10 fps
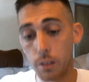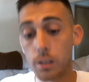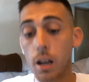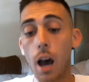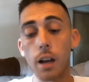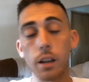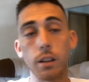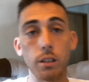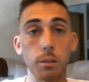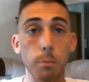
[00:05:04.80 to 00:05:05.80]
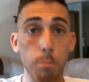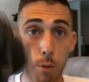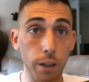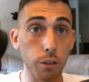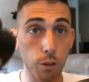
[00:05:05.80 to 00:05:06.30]
not
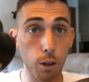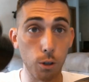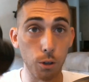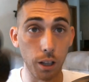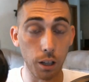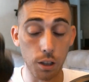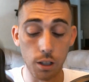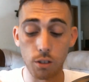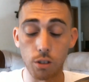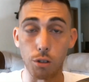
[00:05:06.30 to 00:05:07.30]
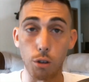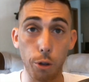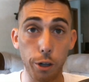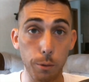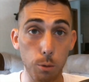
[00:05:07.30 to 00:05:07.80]
brass knuckle like this, so
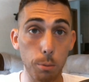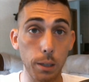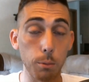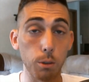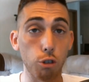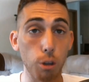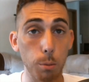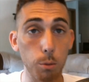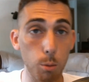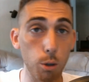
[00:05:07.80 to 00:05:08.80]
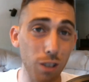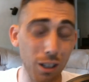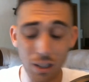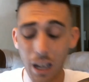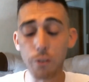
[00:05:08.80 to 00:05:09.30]
they will be able to ship them to more
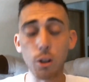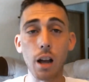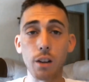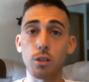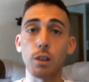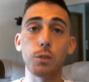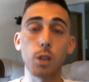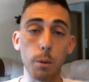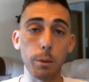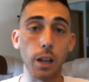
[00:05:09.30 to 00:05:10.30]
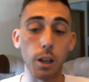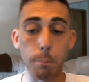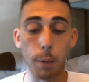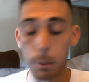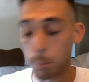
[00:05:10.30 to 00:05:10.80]
states. They have a lot of stuff coming down the
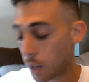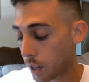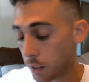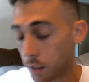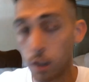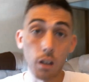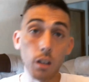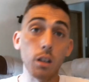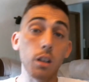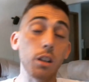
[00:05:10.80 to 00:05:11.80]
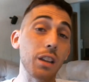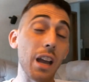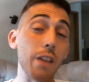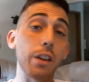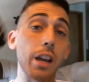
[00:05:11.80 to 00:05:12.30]
pipeline. They
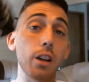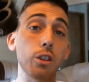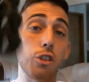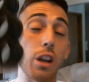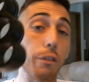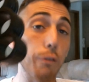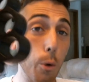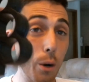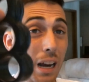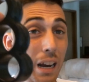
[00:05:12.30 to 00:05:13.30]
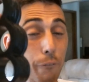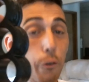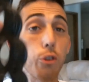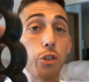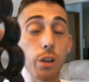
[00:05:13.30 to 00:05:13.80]
have a LJ4A
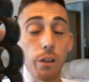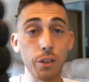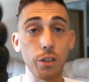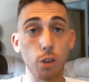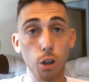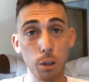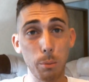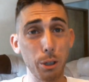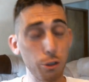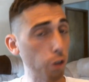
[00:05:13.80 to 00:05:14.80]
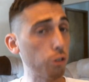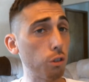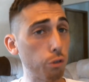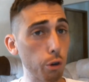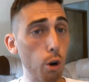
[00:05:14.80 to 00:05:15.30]
version of this called Liberty
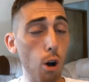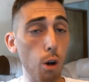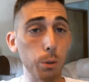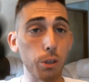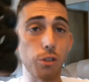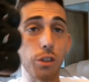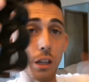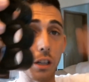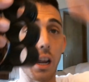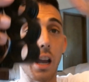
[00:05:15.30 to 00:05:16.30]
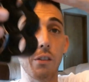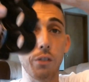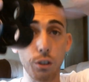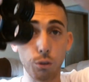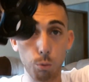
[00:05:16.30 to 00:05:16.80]
Justice for All, which isn't going to have
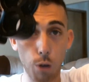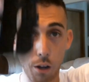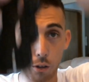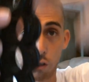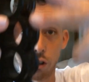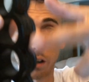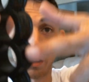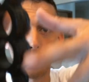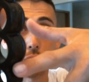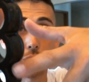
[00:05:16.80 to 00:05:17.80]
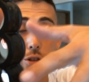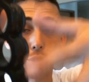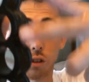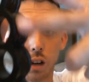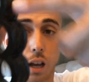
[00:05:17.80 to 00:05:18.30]
these roundish areas here. It's
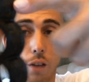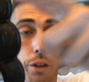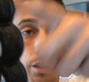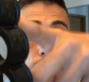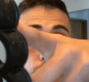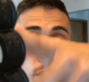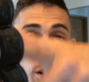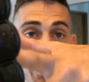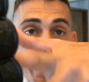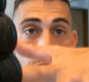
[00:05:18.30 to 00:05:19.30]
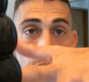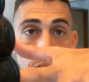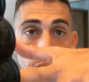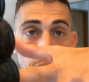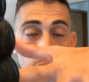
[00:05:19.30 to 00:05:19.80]
just going to have like a curve area
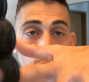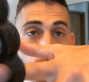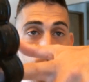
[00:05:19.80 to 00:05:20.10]
here, so